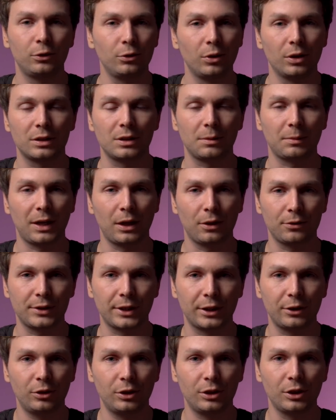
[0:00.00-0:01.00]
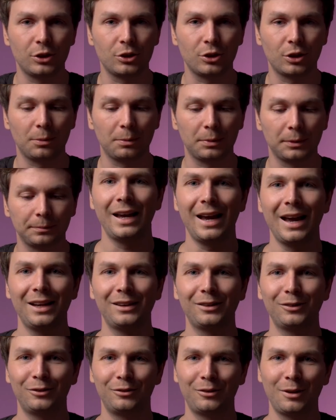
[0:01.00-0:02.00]
doing some kind of security job.
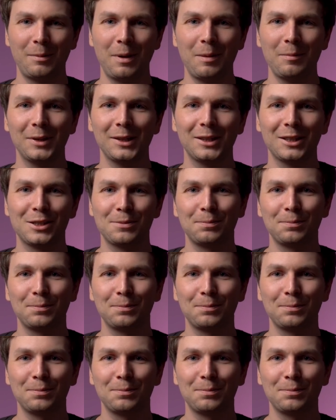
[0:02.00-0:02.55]
And remember the